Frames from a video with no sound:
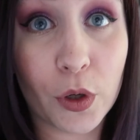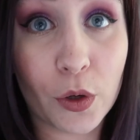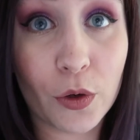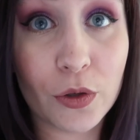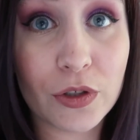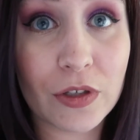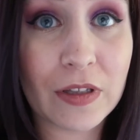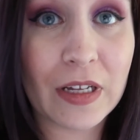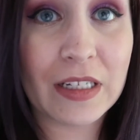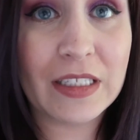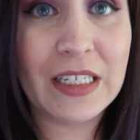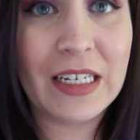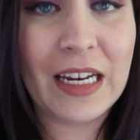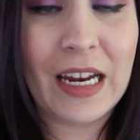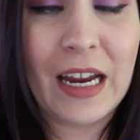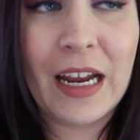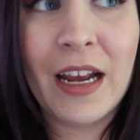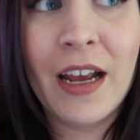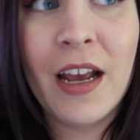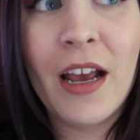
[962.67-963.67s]
going to go and do that
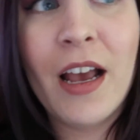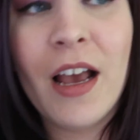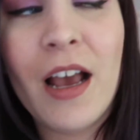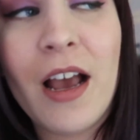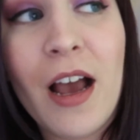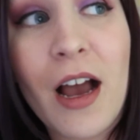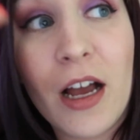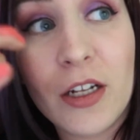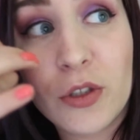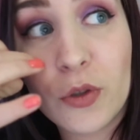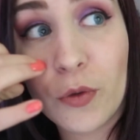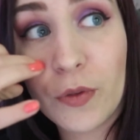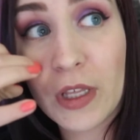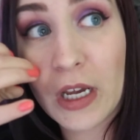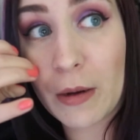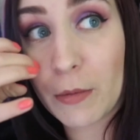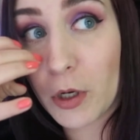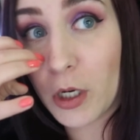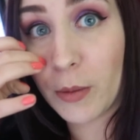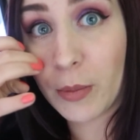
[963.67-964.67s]
today. I don't
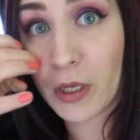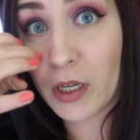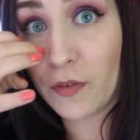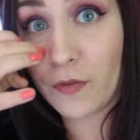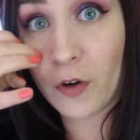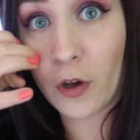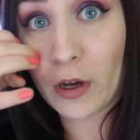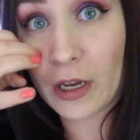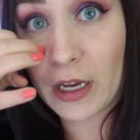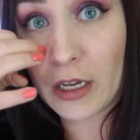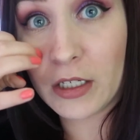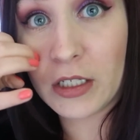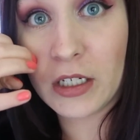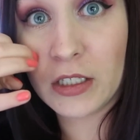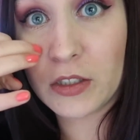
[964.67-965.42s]
think I'm going to be able to vlog it.